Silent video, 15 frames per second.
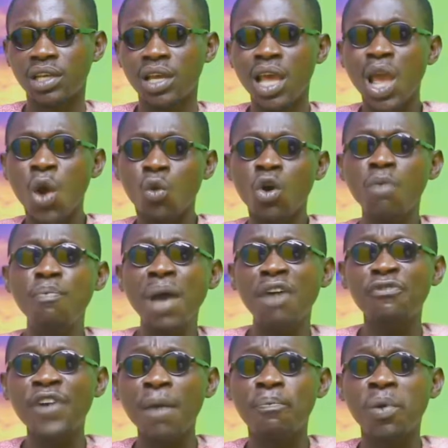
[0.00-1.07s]

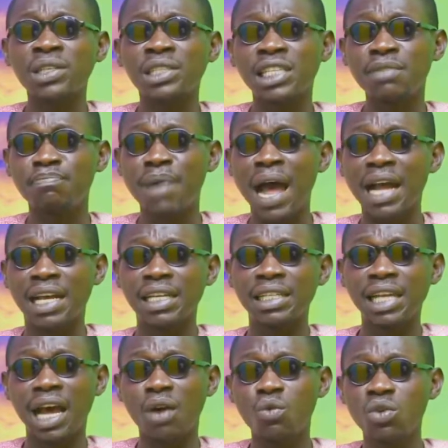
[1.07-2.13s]
Ubefa potting bag
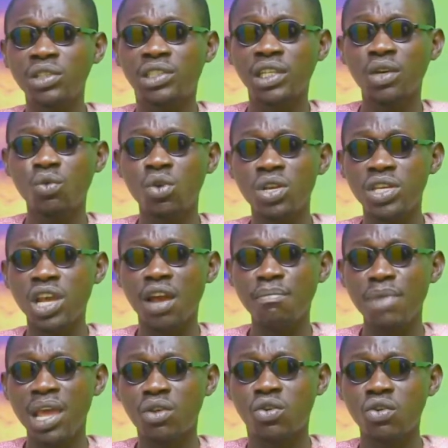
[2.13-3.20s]
now would they would ya
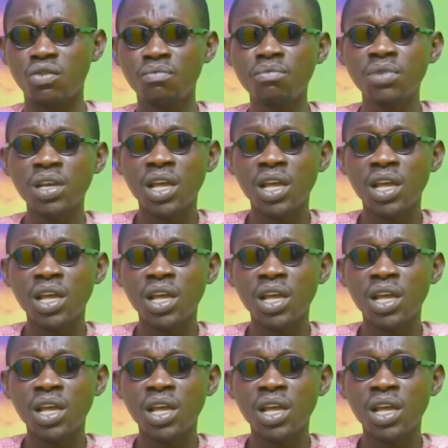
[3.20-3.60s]
make gum?